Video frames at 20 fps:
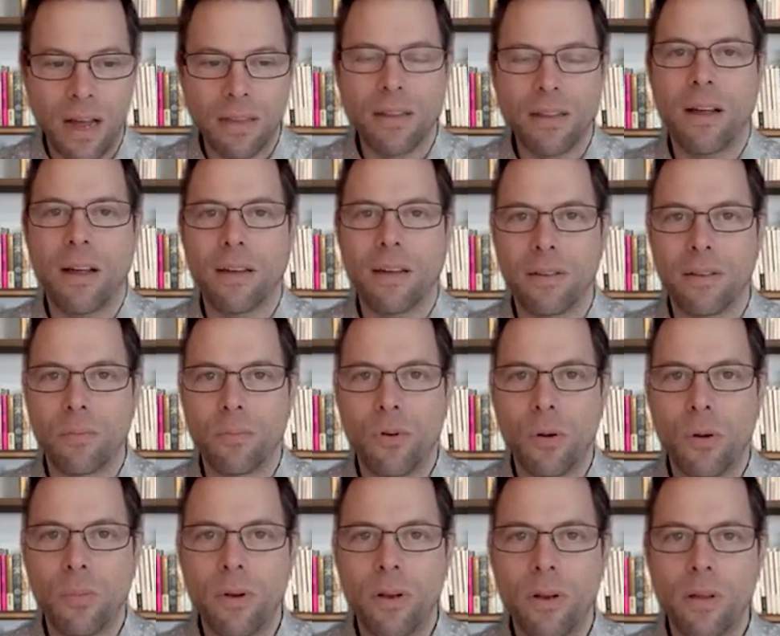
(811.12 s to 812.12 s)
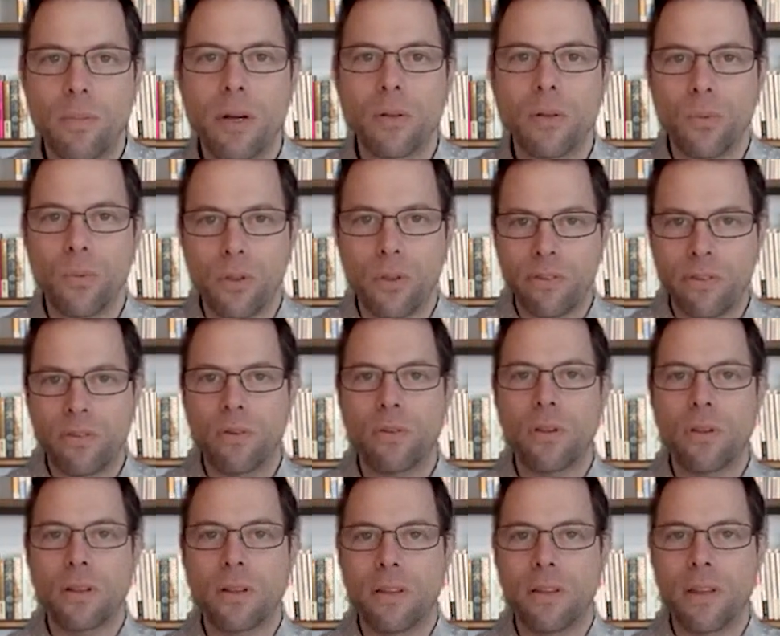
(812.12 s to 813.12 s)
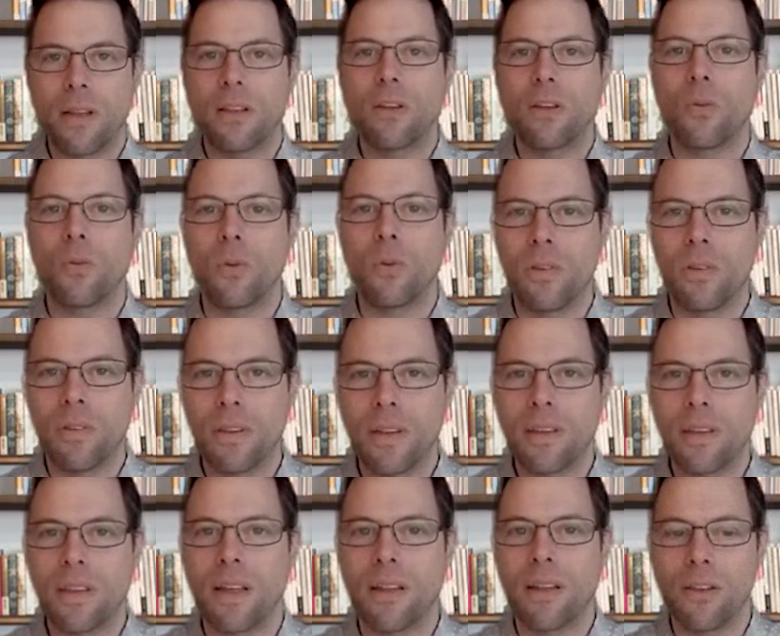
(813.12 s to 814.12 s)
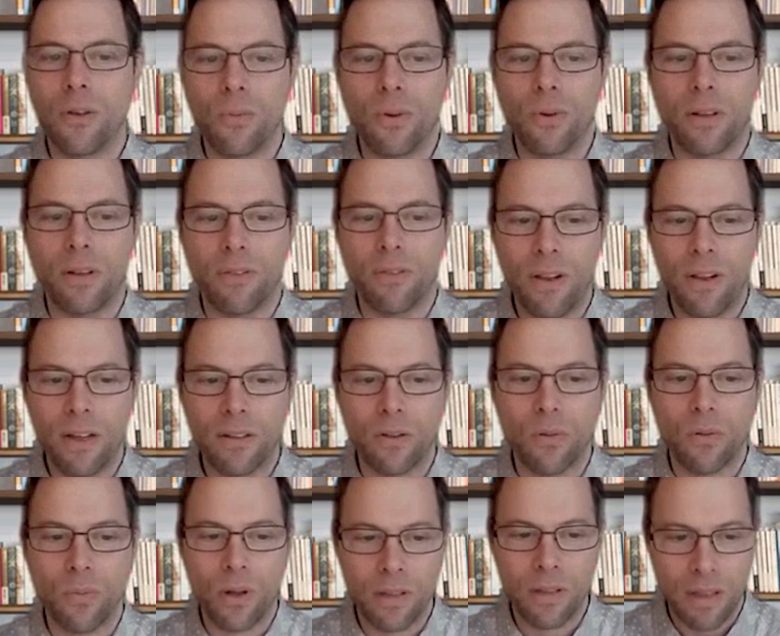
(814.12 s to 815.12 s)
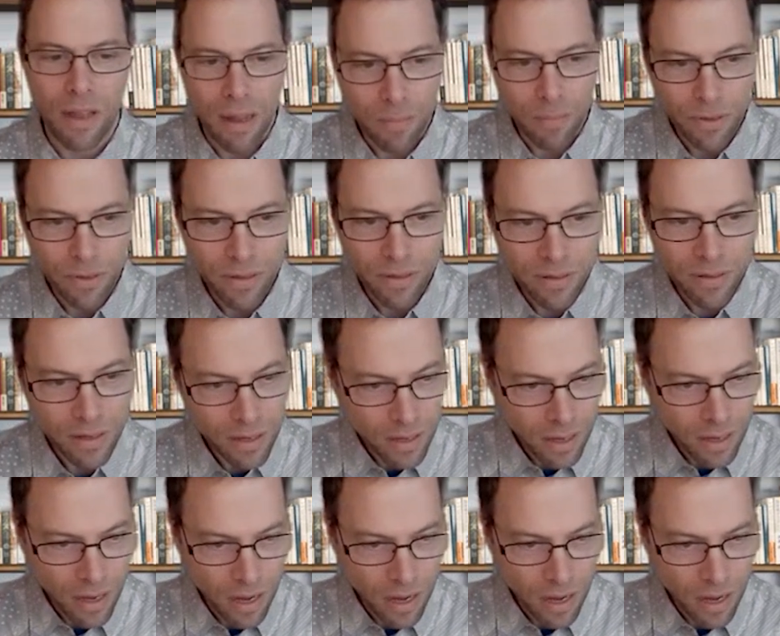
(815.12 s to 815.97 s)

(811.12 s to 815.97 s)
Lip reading: analyze it properly, but with student, then you would sit and you would reflect on what happened.